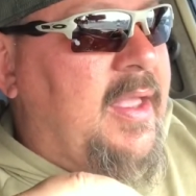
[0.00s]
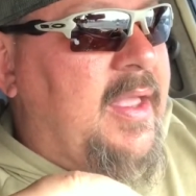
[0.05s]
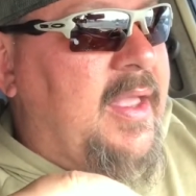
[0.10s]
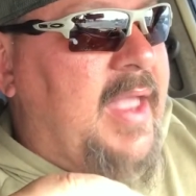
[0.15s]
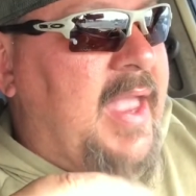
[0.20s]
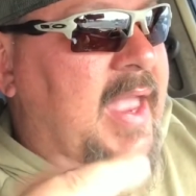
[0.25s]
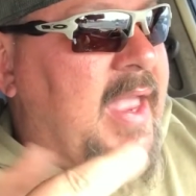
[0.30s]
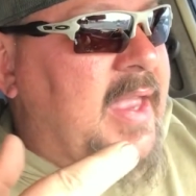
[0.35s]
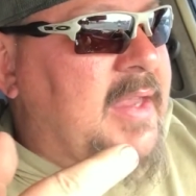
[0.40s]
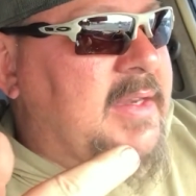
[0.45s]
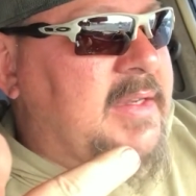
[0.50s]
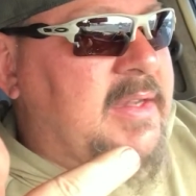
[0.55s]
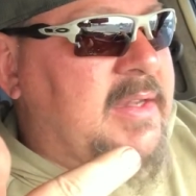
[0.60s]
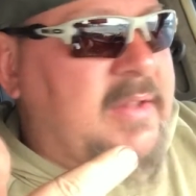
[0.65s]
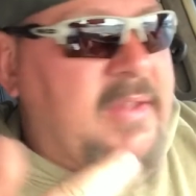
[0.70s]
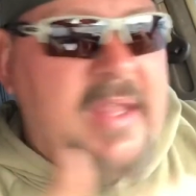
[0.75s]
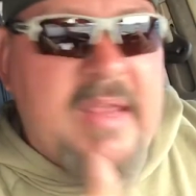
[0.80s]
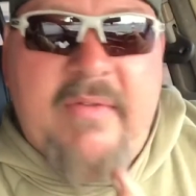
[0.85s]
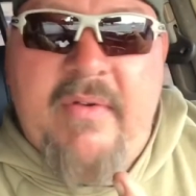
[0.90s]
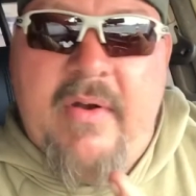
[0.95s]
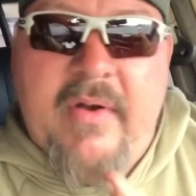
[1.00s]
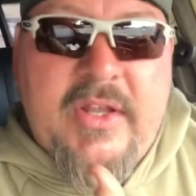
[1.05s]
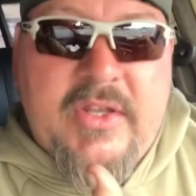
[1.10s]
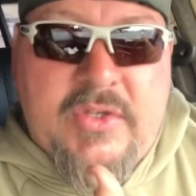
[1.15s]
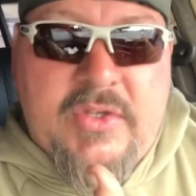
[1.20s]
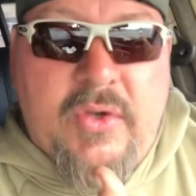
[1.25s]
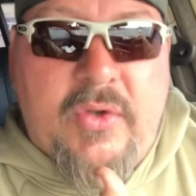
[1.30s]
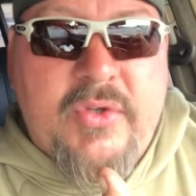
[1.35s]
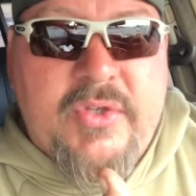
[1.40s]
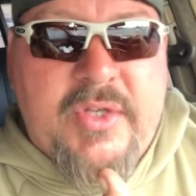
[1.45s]
And they've already
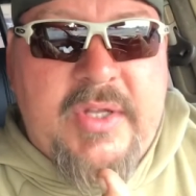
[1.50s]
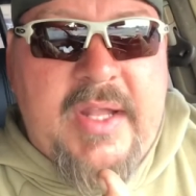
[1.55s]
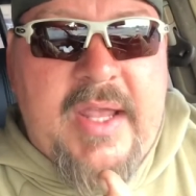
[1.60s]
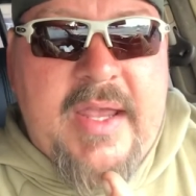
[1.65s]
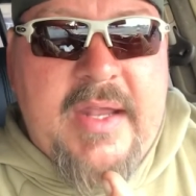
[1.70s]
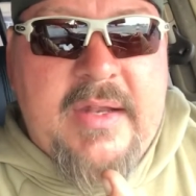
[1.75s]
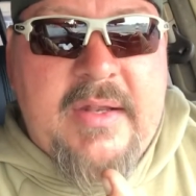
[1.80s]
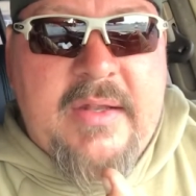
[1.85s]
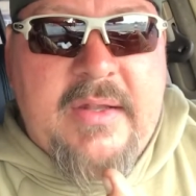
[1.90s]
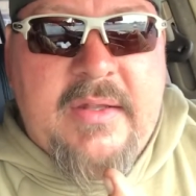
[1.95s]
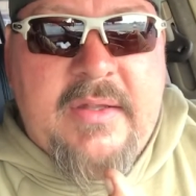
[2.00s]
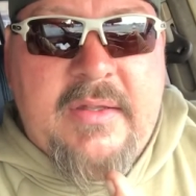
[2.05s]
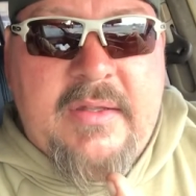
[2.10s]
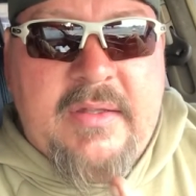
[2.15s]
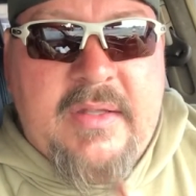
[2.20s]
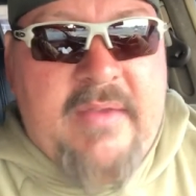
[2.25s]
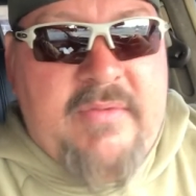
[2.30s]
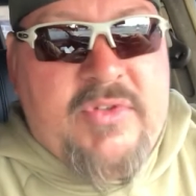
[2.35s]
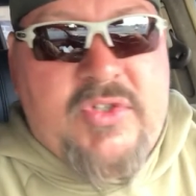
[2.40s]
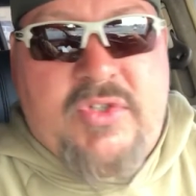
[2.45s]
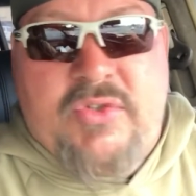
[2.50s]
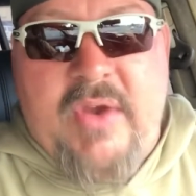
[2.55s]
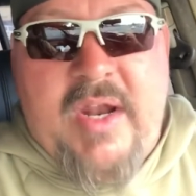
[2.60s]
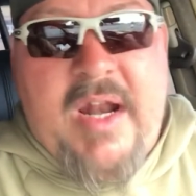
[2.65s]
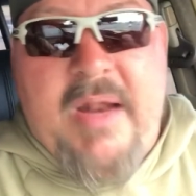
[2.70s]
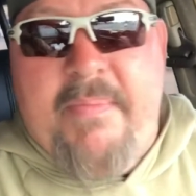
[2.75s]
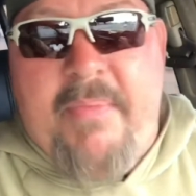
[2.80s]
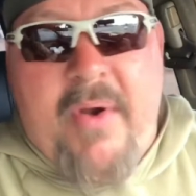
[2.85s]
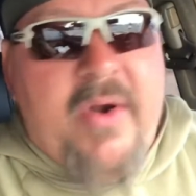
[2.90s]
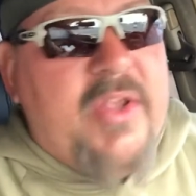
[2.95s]
told you that. They've
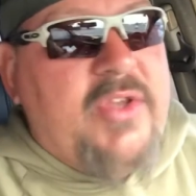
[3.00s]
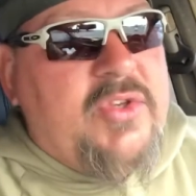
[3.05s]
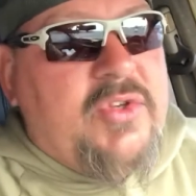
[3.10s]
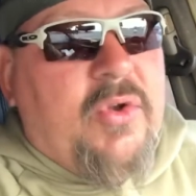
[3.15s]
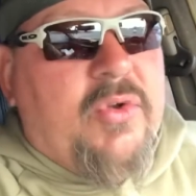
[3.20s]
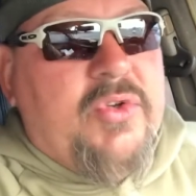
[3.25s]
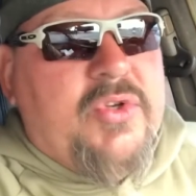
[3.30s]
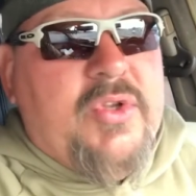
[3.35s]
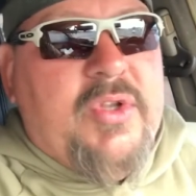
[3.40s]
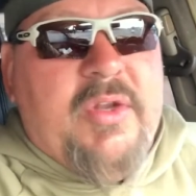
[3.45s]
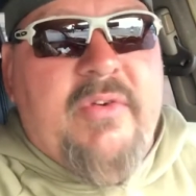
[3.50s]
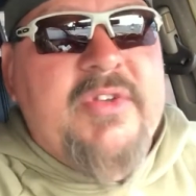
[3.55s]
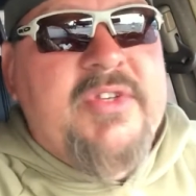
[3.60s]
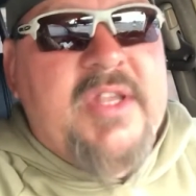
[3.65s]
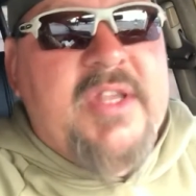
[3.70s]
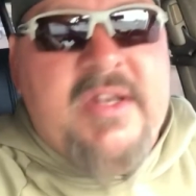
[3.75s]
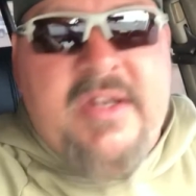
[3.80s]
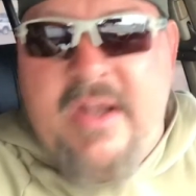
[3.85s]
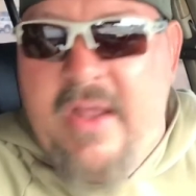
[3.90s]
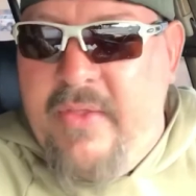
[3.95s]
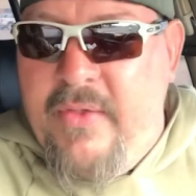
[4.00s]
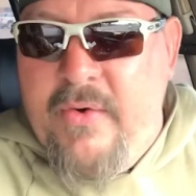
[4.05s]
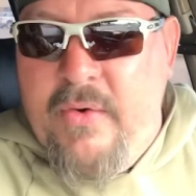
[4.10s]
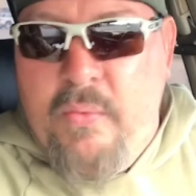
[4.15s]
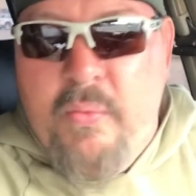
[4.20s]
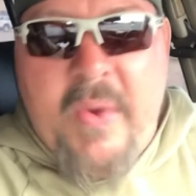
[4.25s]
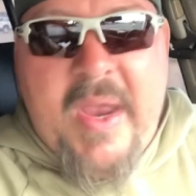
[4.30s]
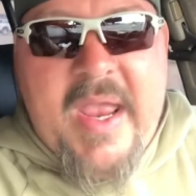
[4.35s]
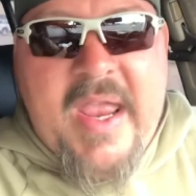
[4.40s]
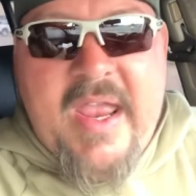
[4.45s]
straight up already told you there is another
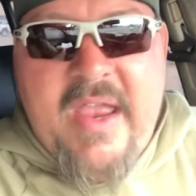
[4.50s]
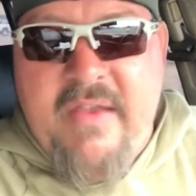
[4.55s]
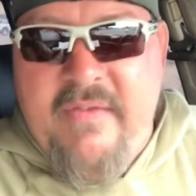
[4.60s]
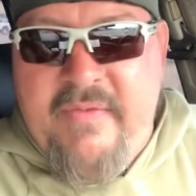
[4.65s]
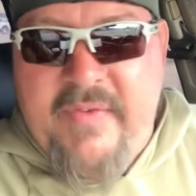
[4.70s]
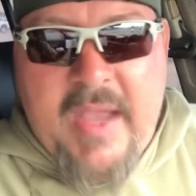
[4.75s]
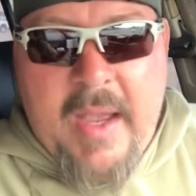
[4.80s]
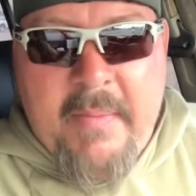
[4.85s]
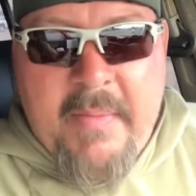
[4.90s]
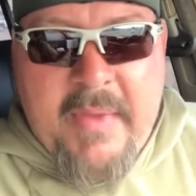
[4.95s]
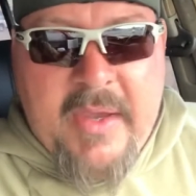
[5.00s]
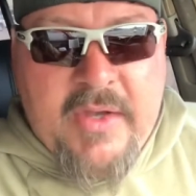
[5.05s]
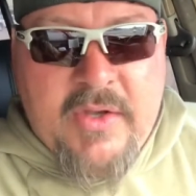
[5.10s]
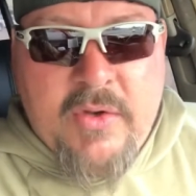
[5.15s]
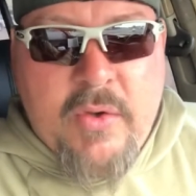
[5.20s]
wave coming.